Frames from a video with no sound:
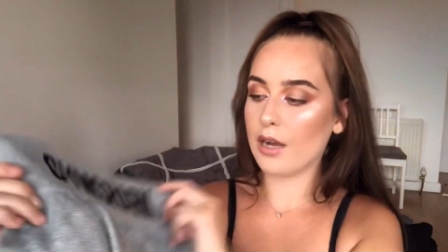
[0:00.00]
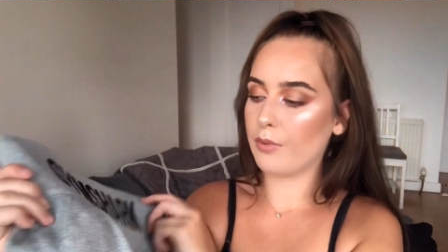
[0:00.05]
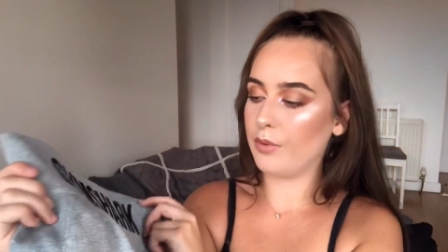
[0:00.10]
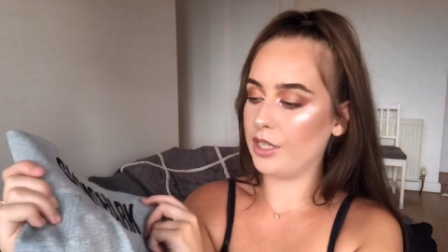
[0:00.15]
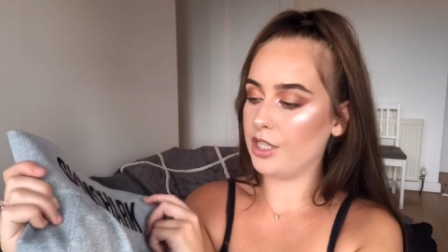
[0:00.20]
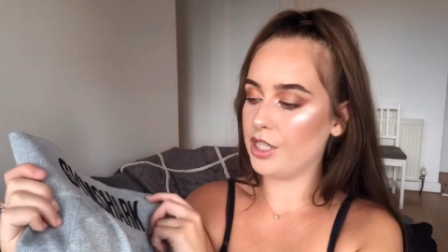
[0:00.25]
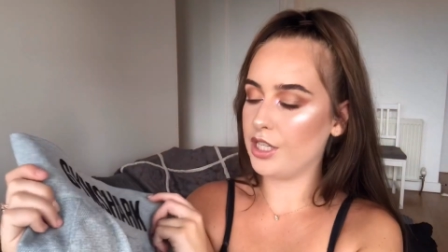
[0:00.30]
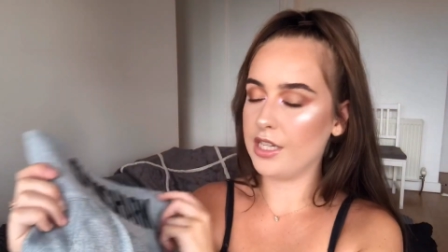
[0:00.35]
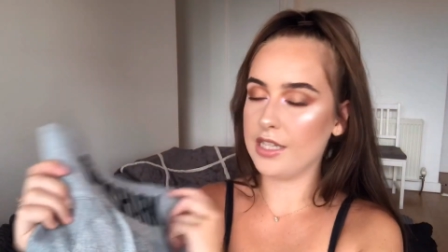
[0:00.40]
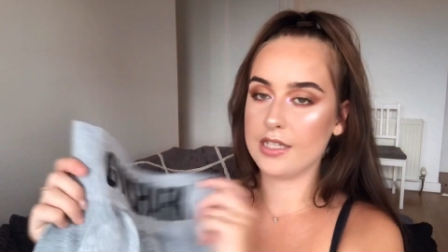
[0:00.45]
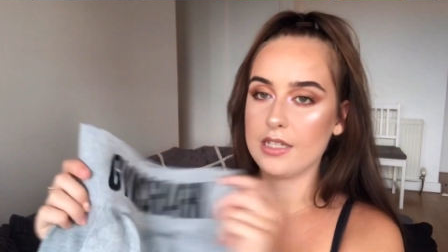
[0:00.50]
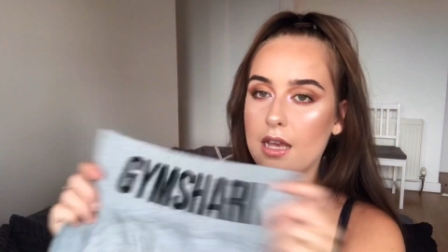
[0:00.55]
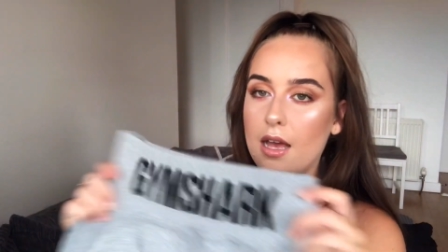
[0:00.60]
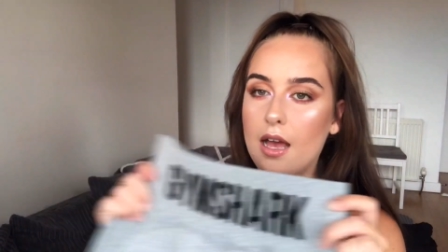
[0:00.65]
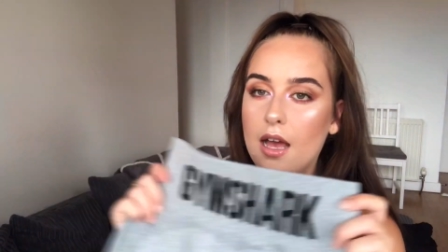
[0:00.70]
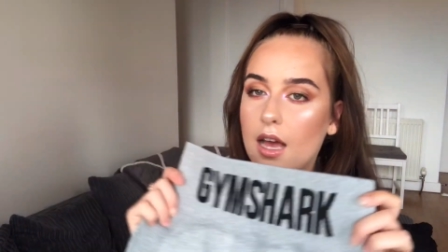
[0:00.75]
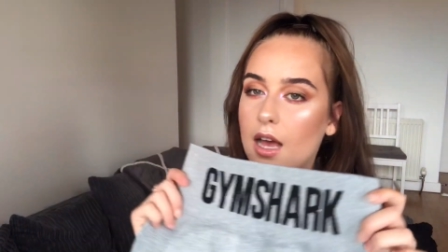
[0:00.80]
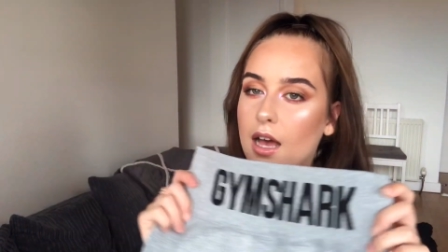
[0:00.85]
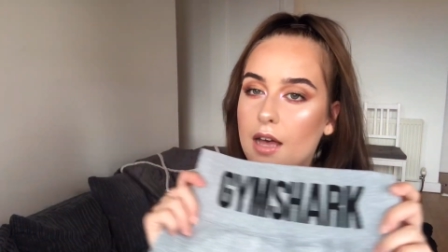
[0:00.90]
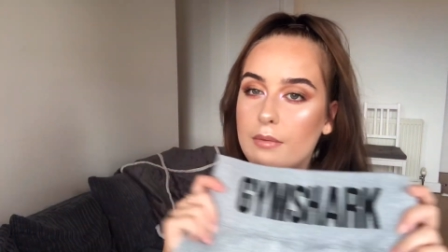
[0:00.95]
which is,
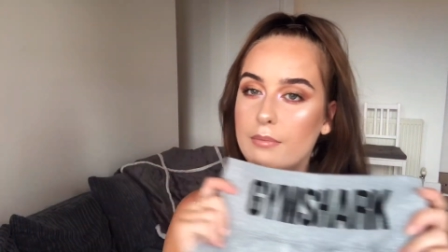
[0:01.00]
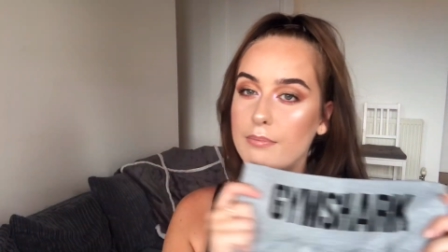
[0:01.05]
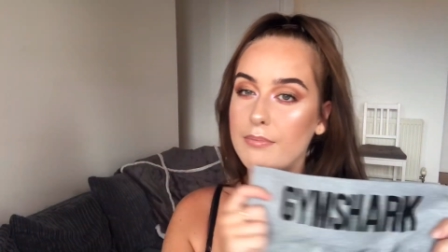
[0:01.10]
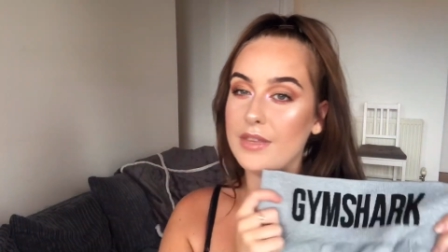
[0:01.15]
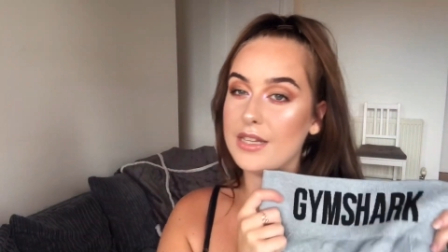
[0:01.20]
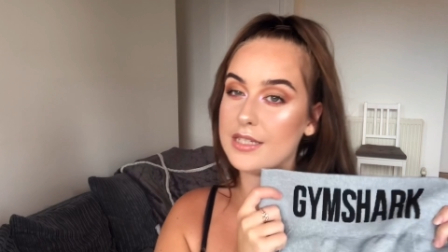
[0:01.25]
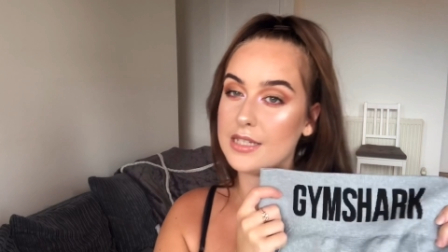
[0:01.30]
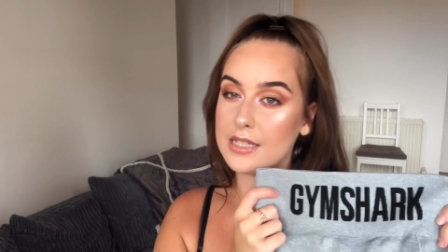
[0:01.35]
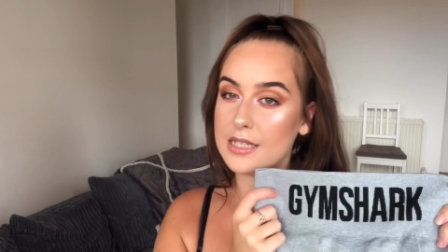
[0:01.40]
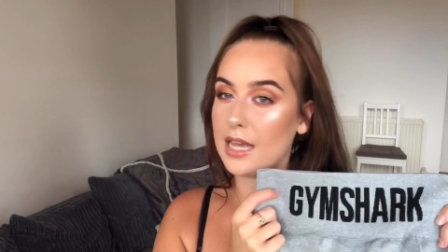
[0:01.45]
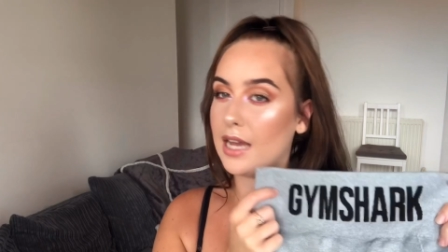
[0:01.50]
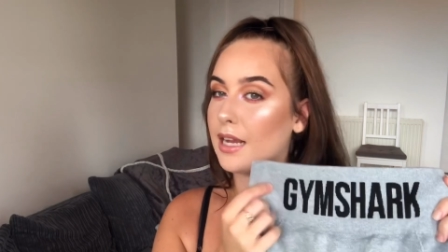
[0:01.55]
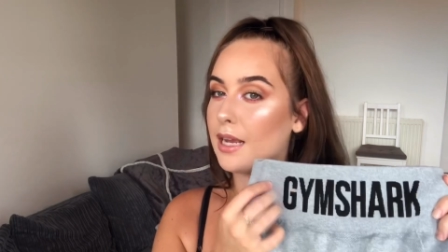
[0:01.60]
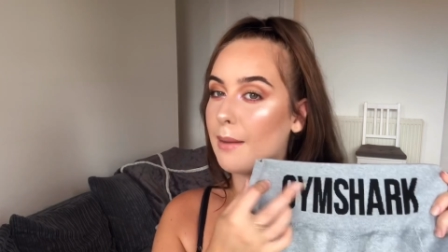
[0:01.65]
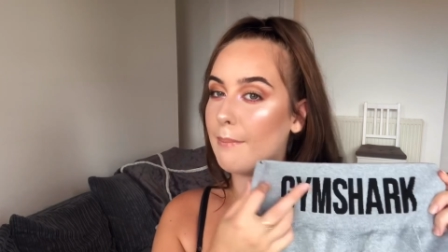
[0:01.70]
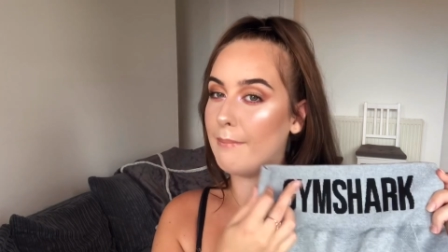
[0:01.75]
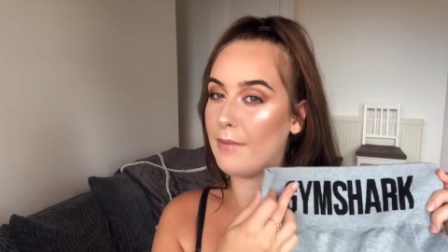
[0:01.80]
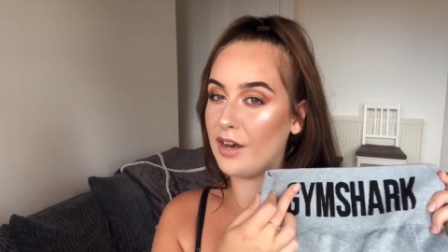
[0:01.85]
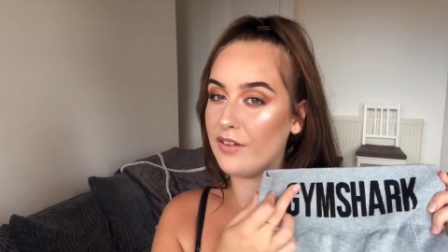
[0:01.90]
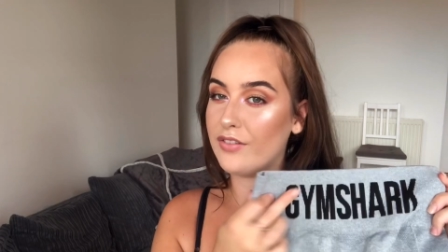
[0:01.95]
this is like
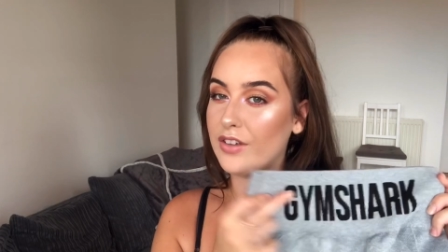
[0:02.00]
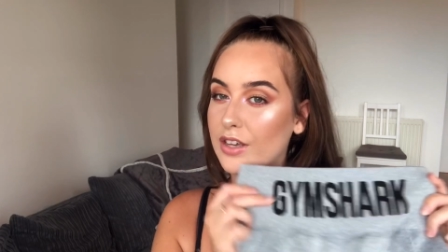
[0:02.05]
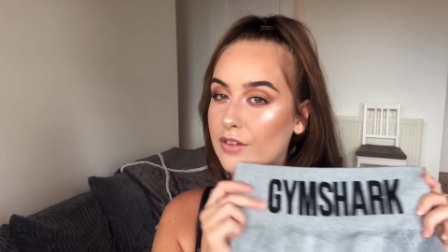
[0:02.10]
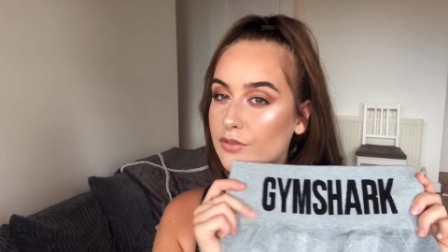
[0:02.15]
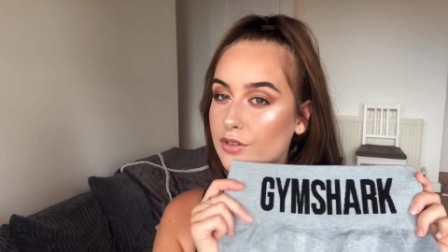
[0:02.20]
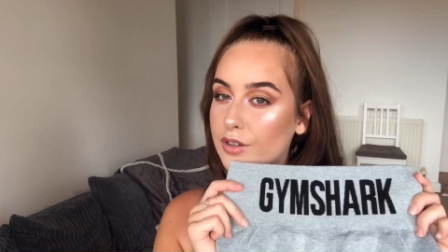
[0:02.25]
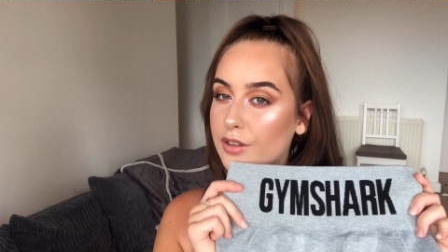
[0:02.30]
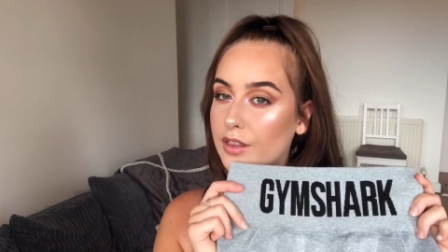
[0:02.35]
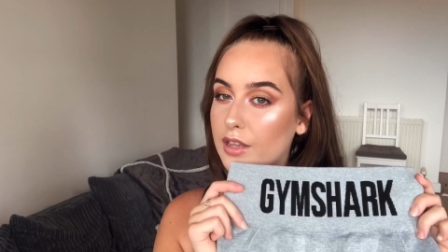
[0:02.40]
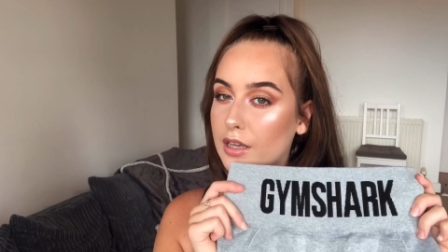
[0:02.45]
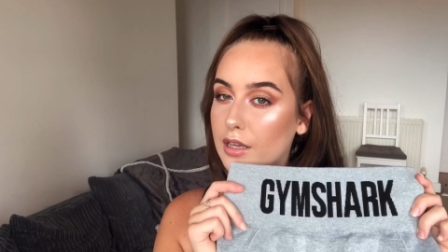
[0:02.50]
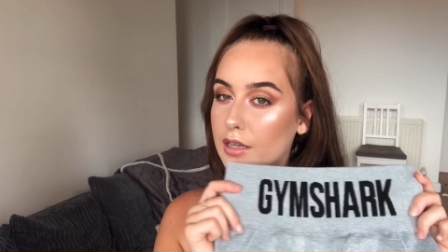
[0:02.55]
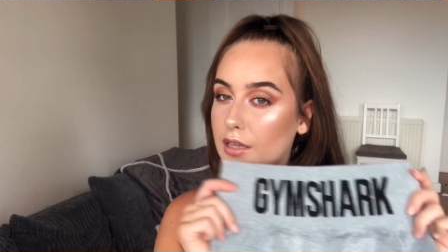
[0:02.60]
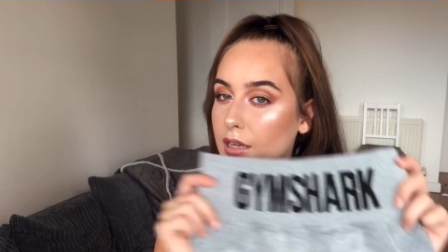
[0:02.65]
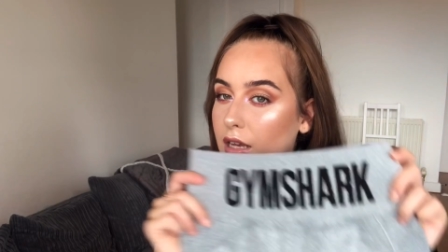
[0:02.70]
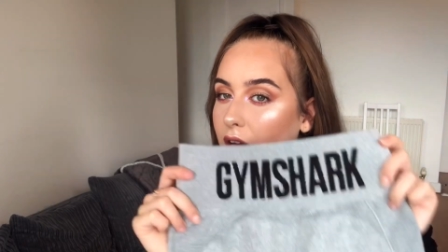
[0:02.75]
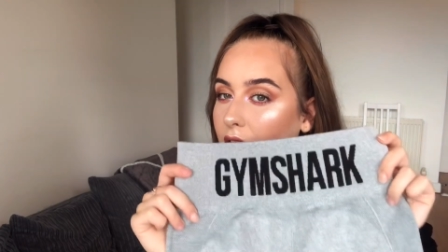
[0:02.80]
my favourite thing.